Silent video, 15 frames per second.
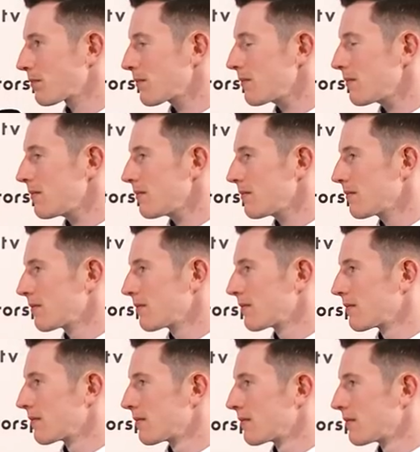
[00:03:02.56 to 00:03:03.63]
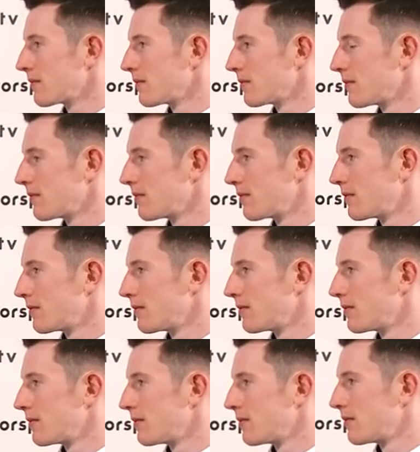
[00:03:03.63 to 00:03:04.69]

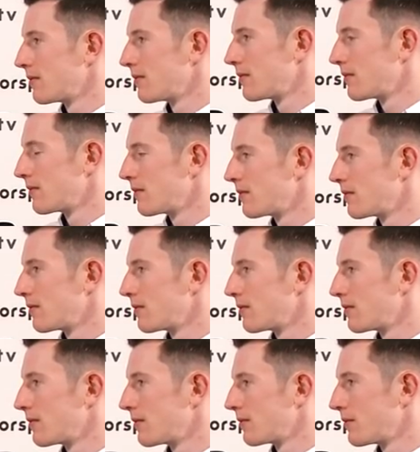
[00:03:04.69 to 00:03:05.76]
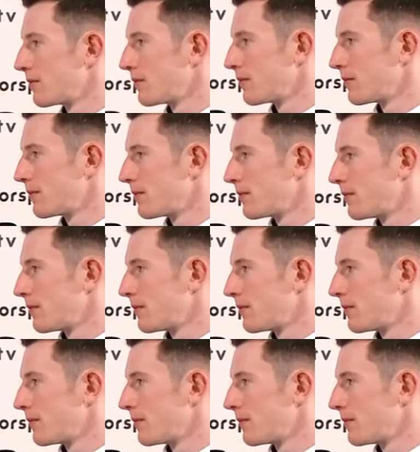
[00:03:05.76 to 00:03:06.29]
The person shown says nothing.